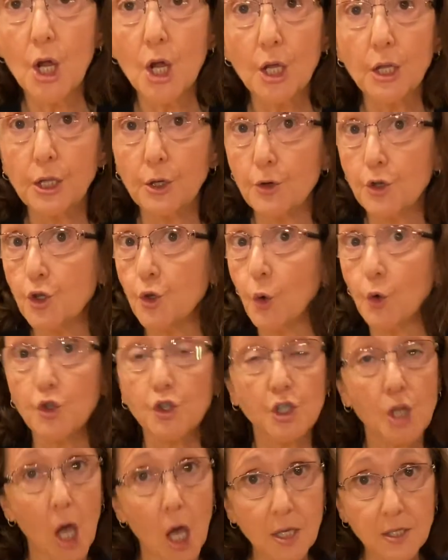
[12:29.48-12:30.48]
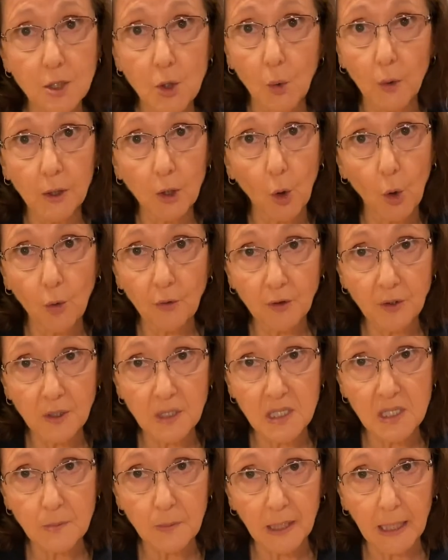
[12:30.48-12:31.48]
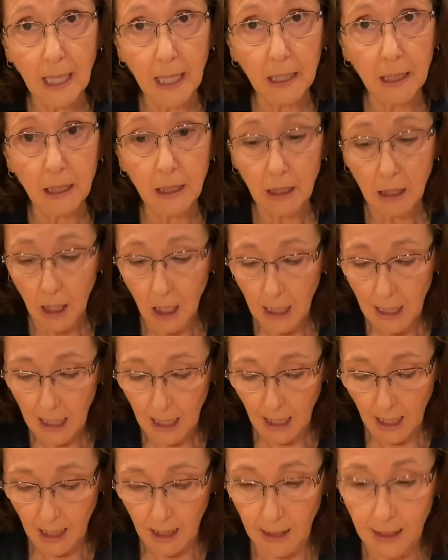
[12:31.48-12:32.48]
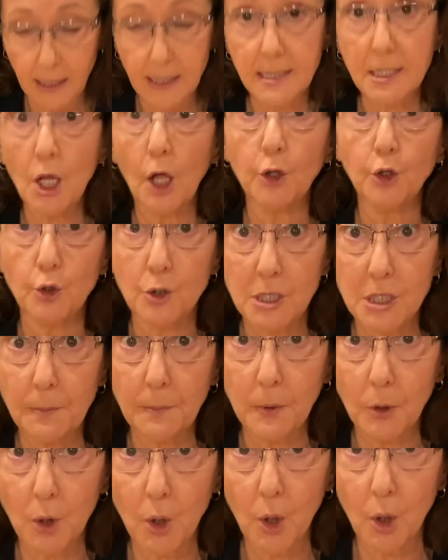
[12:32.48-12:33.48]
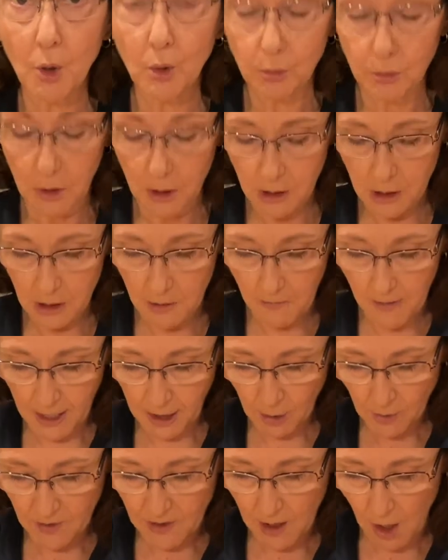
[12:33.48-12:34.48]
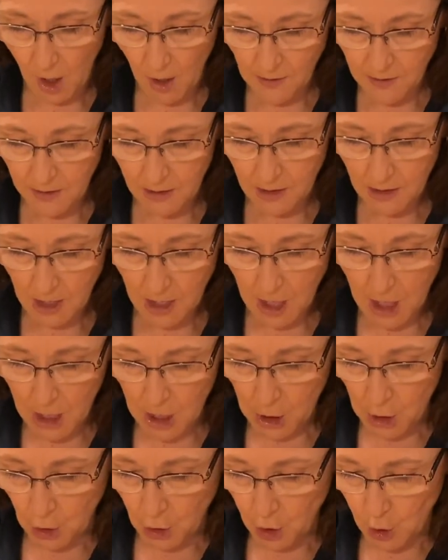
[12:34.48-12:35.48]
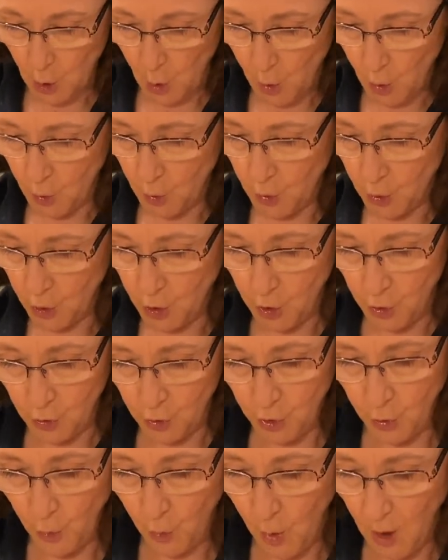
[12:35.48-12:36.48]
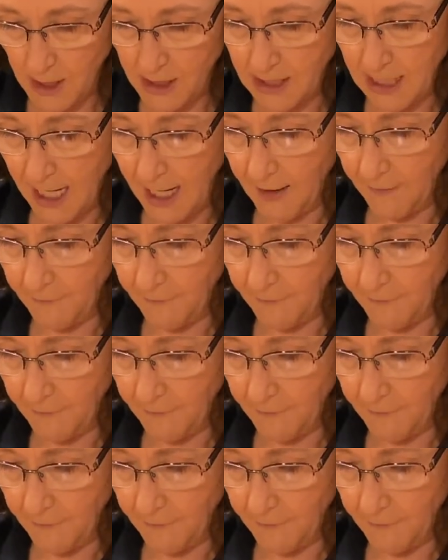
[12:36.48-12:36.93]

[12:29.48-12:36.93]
there's no sauce going over the spaghetti. It's not your typical tomato sauce. So you want to have